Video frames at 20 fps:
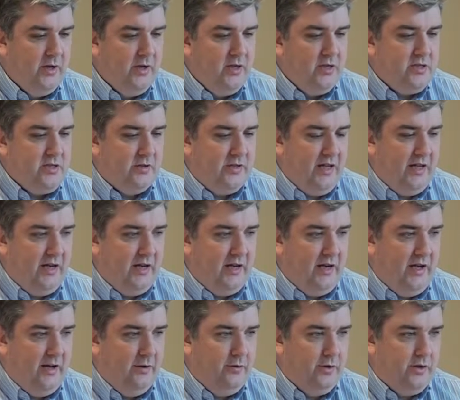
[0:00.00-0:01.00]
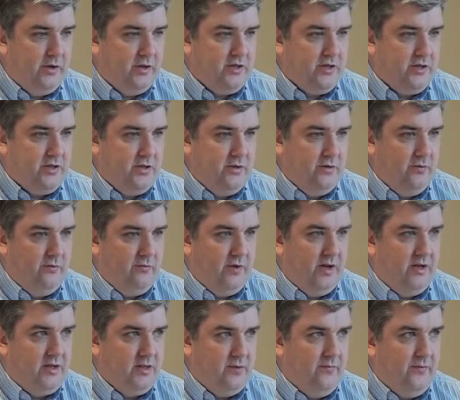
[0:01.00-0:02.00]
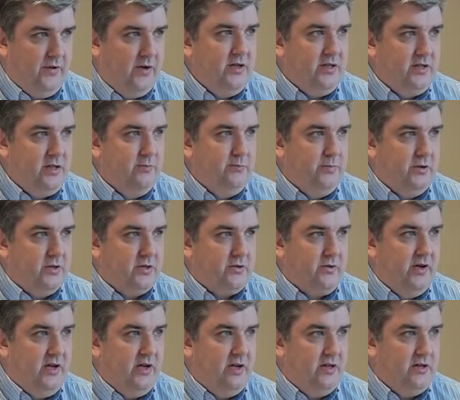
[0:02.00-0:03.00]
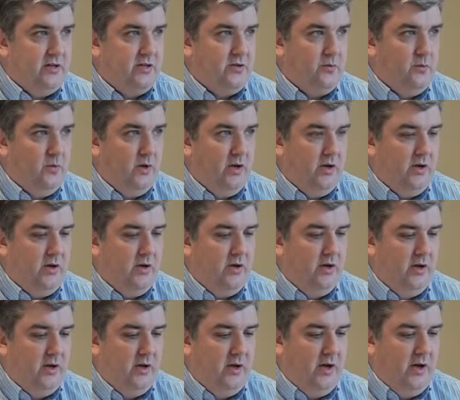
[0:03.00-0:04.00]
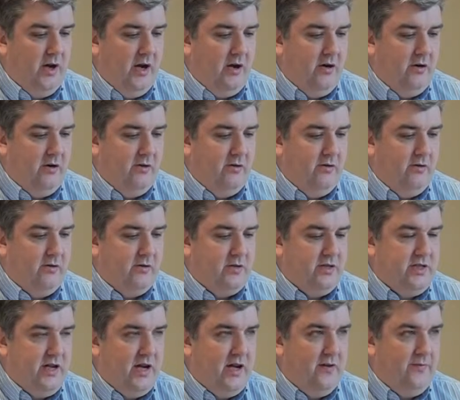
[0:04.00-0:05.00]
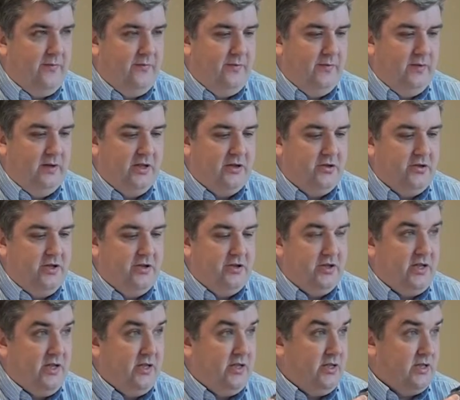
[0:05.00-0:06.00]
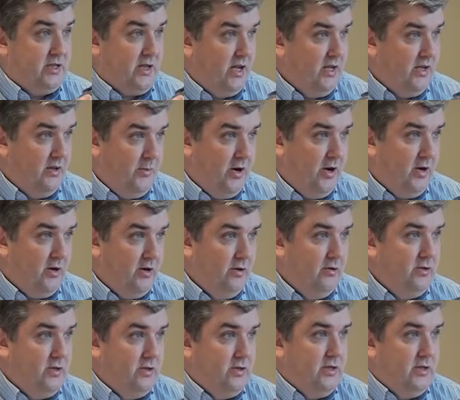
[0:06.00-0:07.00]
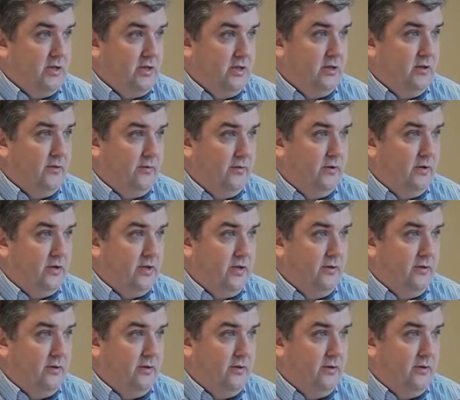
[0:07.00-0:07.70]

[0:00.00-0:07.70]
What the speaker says: So that allowed us to write some very simple screens where our staff literally just had to scan the barcode that's on the front